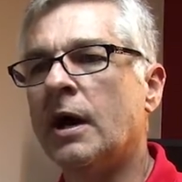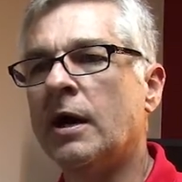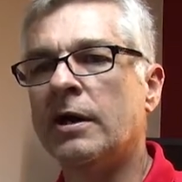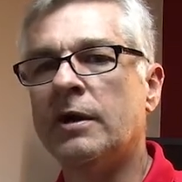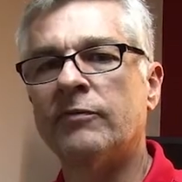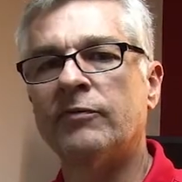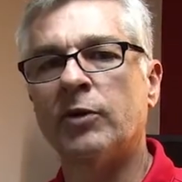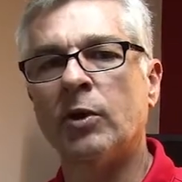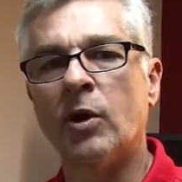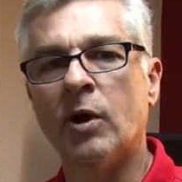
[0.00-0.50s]

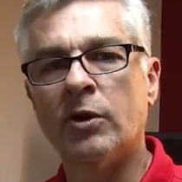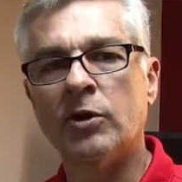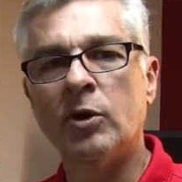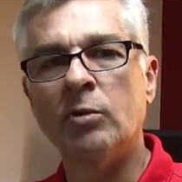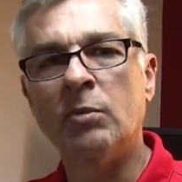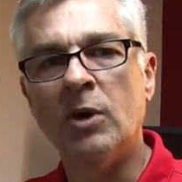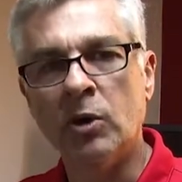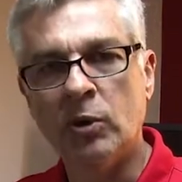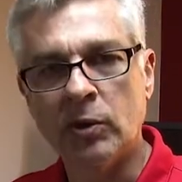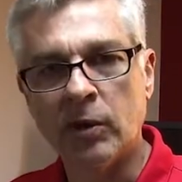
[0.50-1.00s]
if there are no
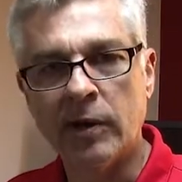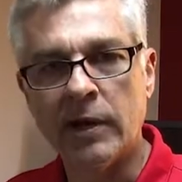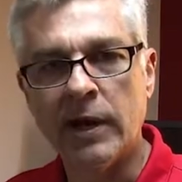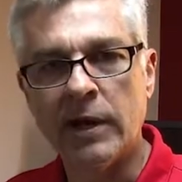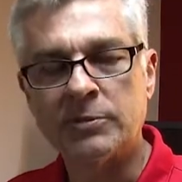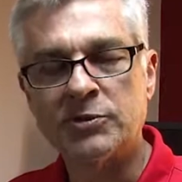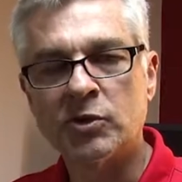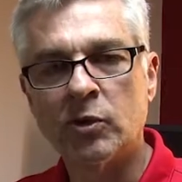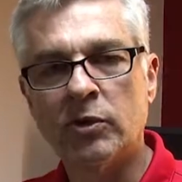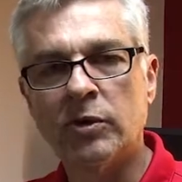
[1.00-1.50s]
motor
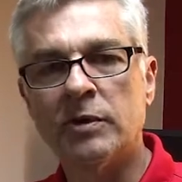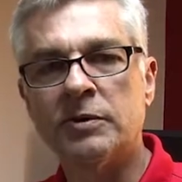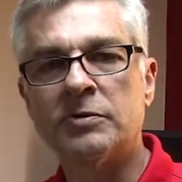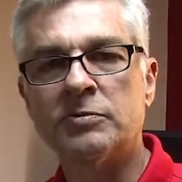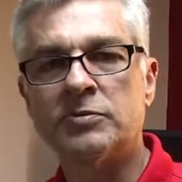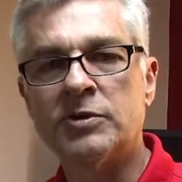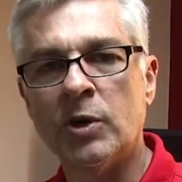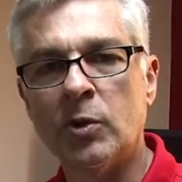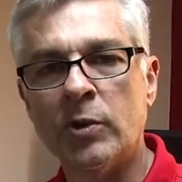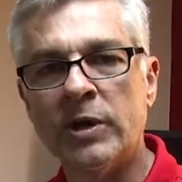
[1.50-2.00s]
amps or
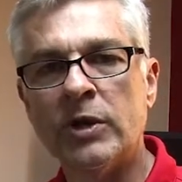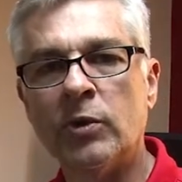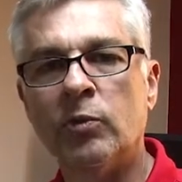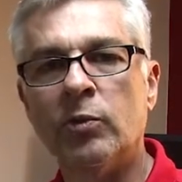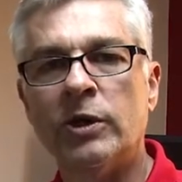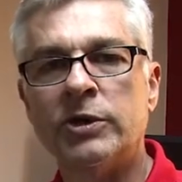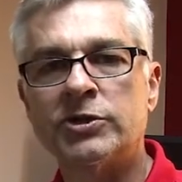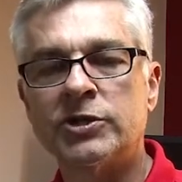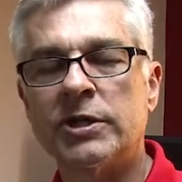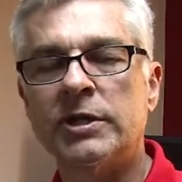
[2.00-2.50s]
there's no
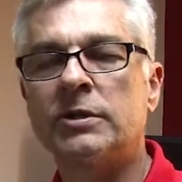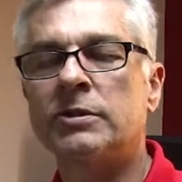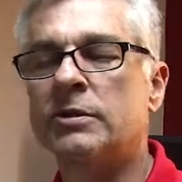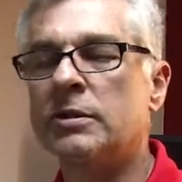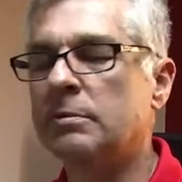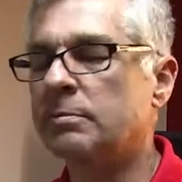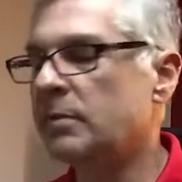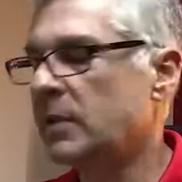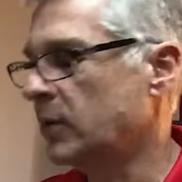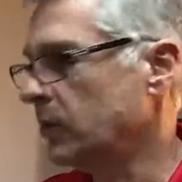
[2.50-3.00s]
inrush into
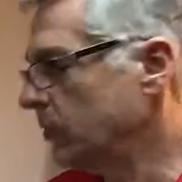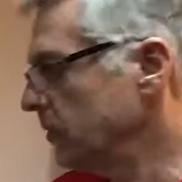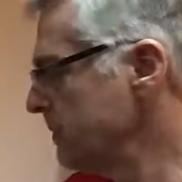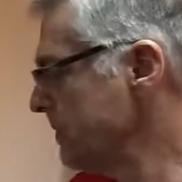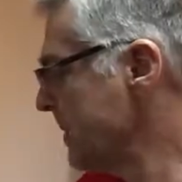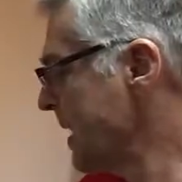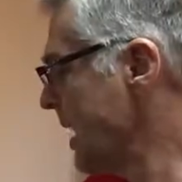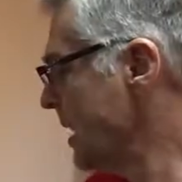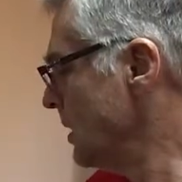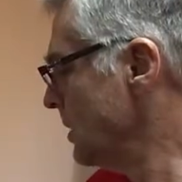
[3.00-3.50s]
the motor.
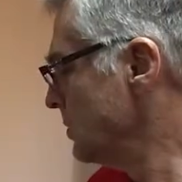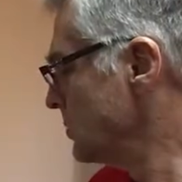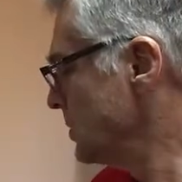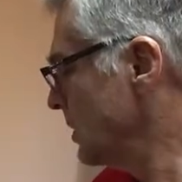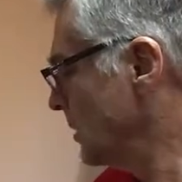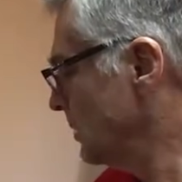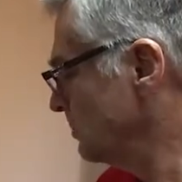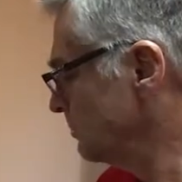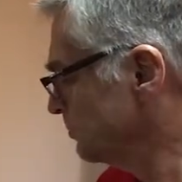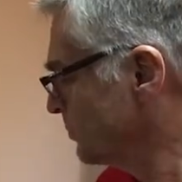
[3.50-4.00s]

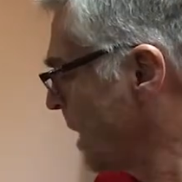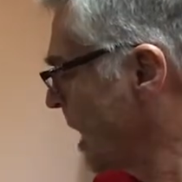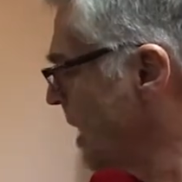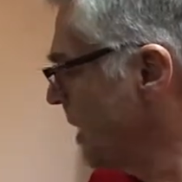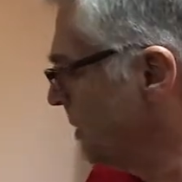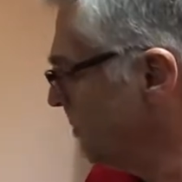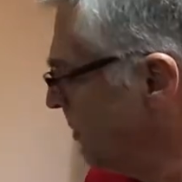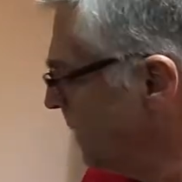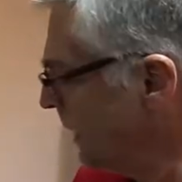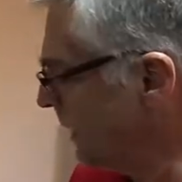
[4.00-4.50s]
So,
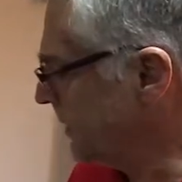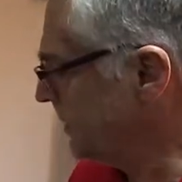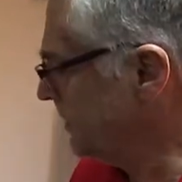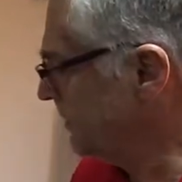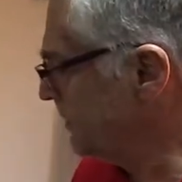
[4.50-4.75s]
but